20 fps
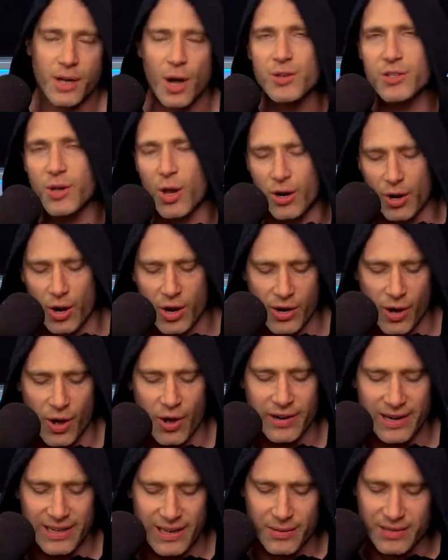goes on and on,
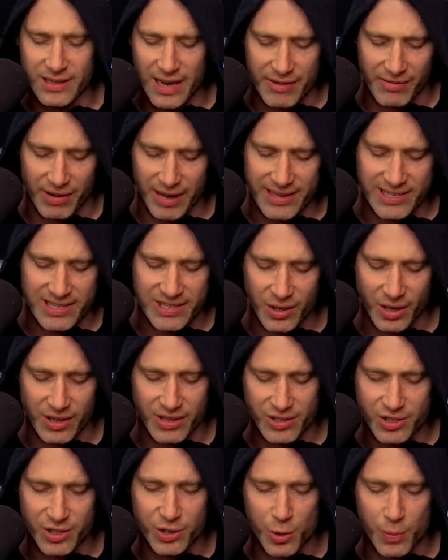and I was like, right, this is on a
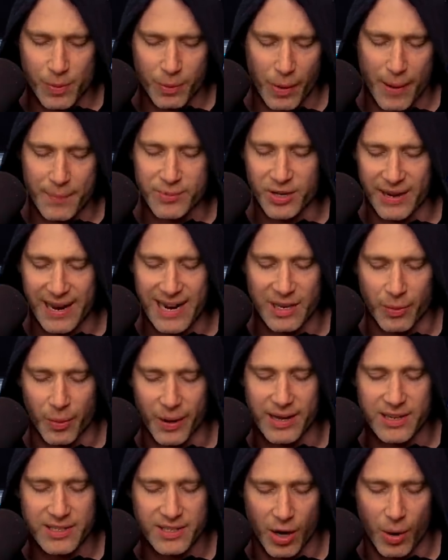stupid website
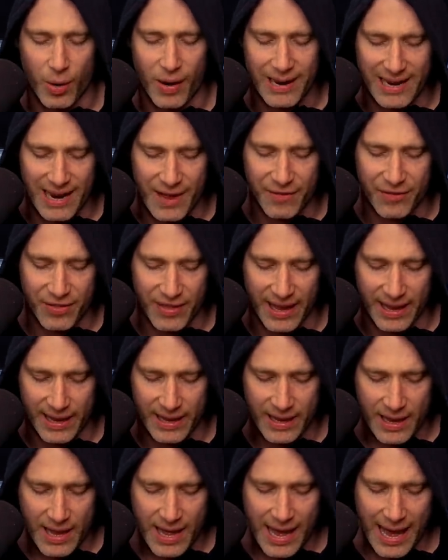anyway. So I left there
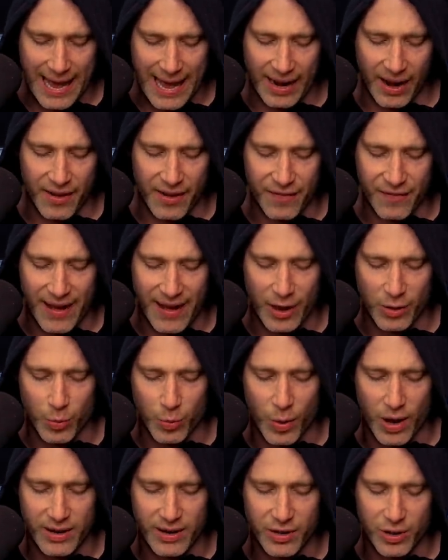and I found
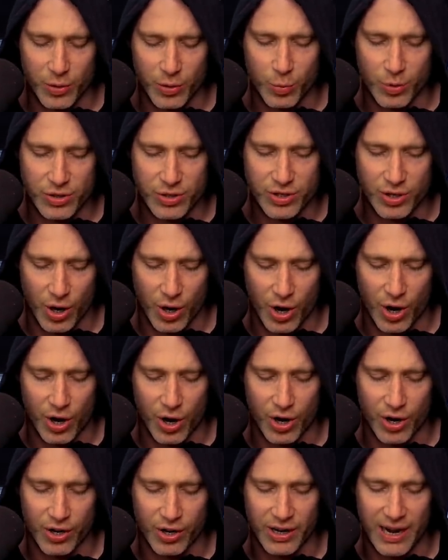one that was
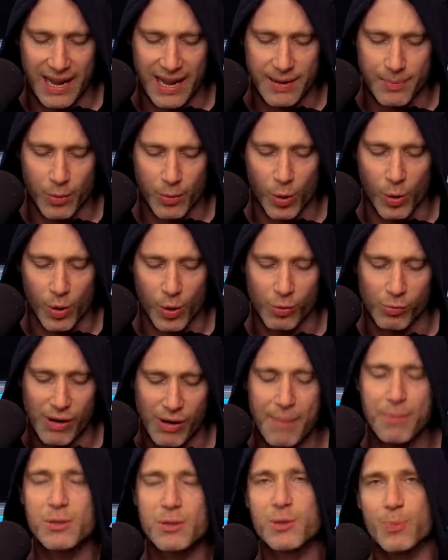on a more
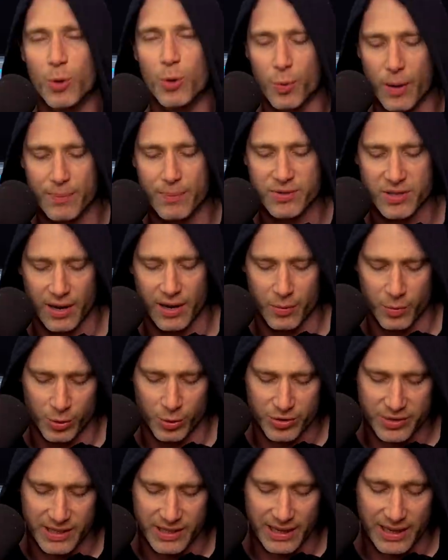reputable website, we'll
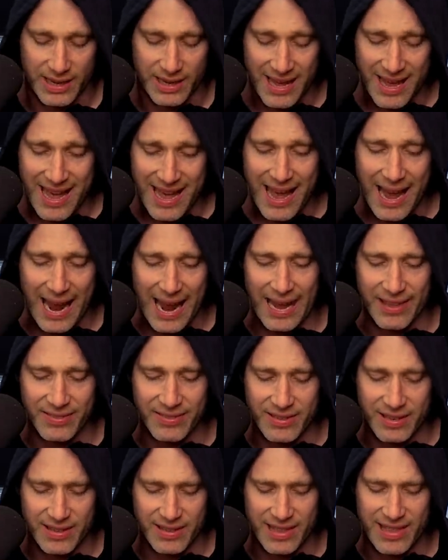see.
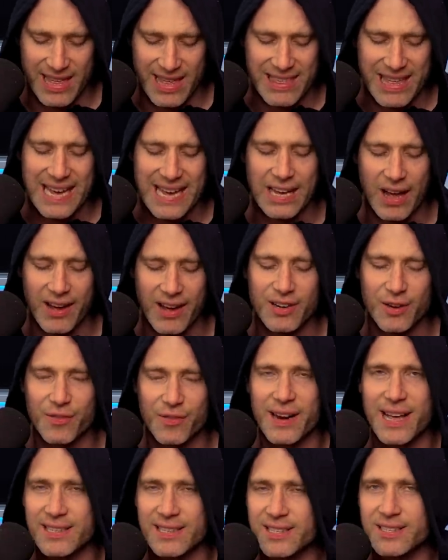And they're kind of
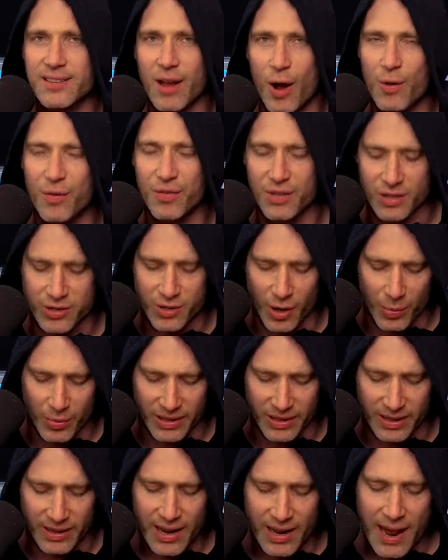less over the top with
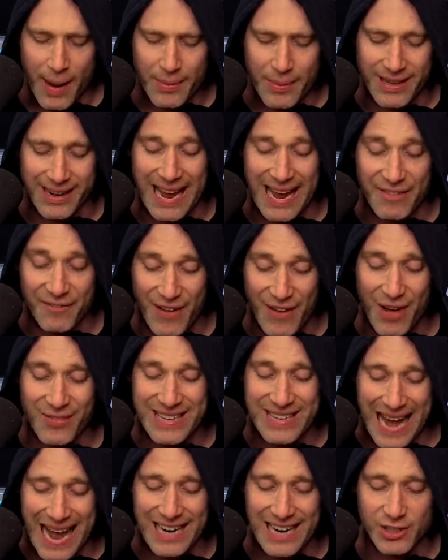it. But then I found the
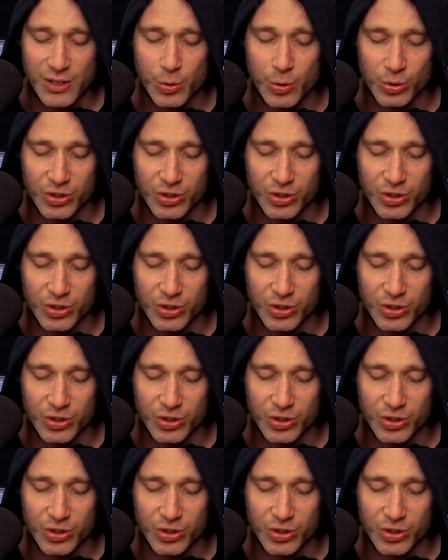actual